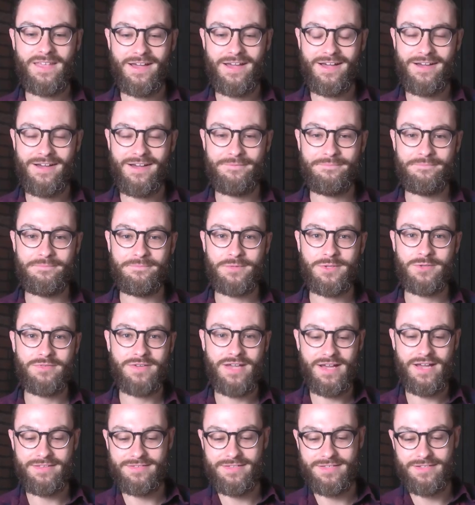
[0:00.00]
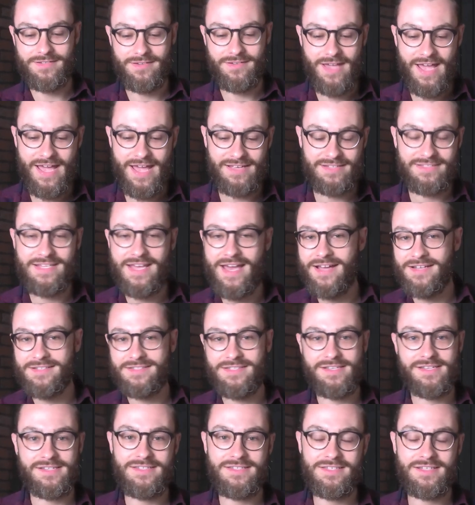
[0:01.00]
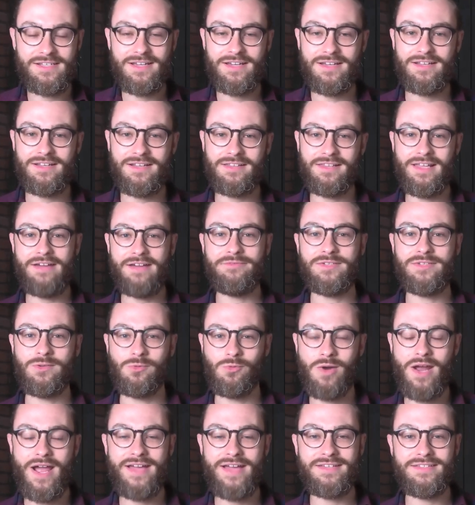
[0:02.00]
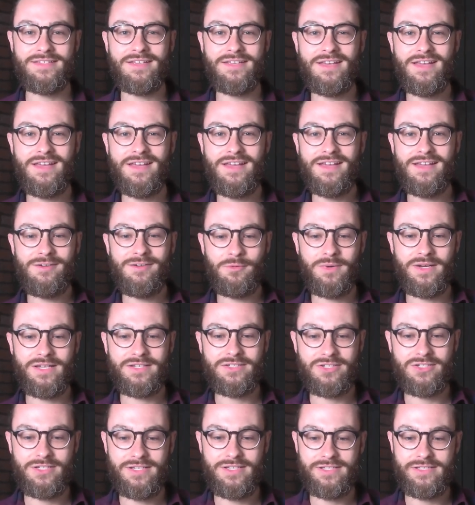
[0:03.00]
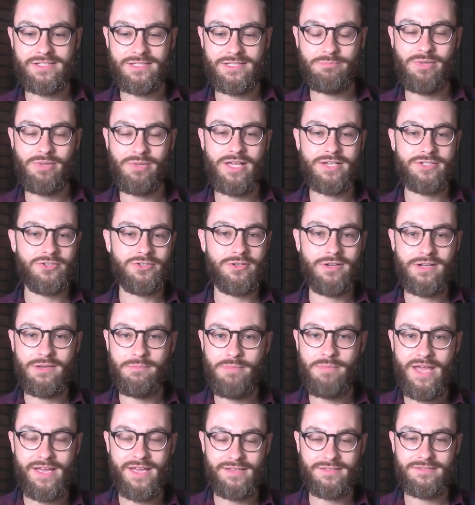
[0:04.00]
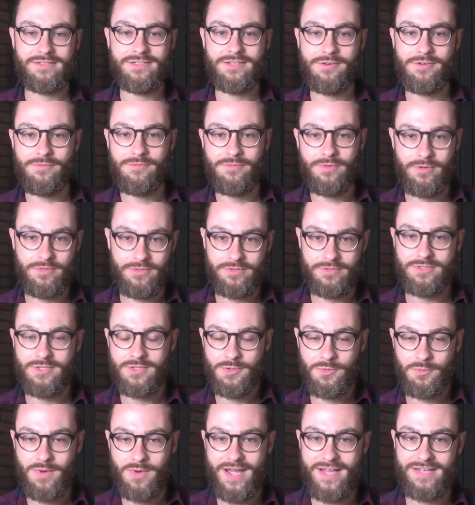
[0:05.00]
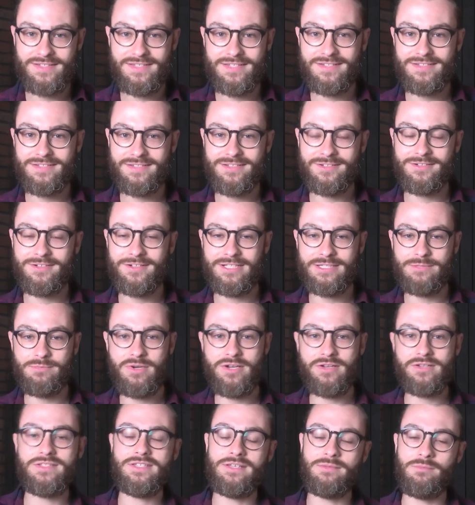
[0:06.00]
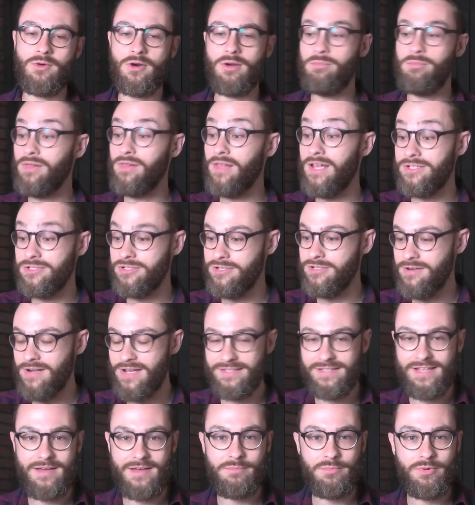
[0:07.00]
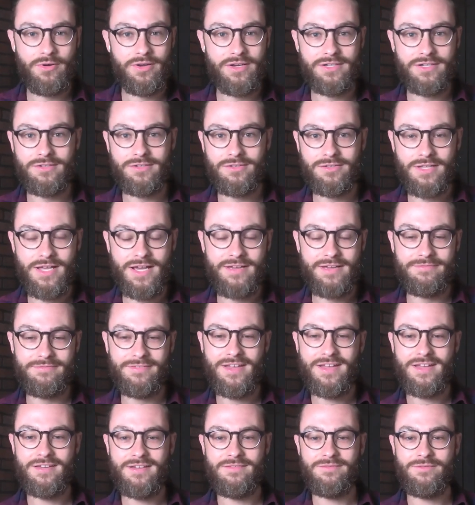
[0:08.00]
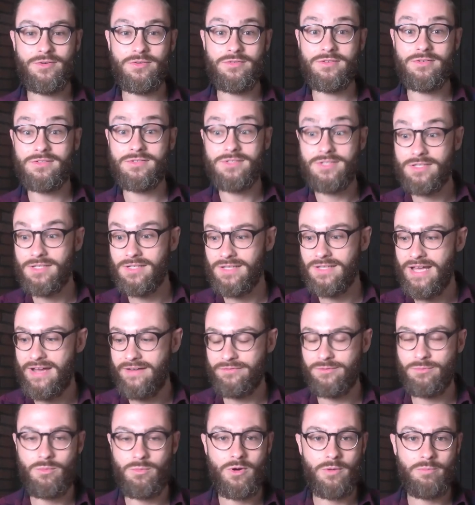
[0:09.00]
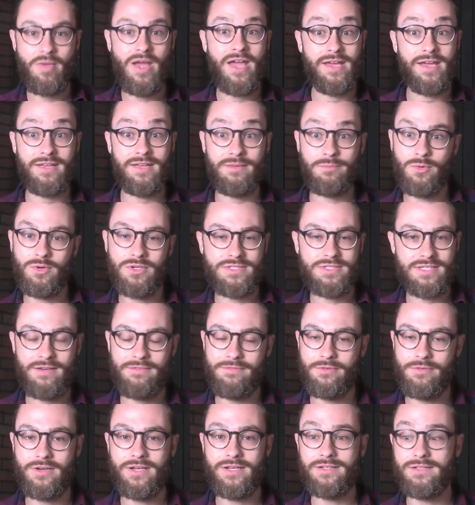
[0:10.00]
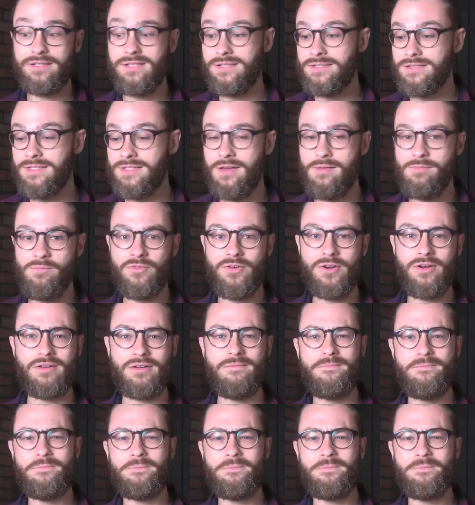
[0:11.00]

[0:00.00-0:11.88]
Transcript: um, you've got the x-axis, the kind of left and right, which is pleasure and pain. So, further to the right, you're experiencing more pleasure at that point in your life. Further to the left, more pain, more suffering, discomfort.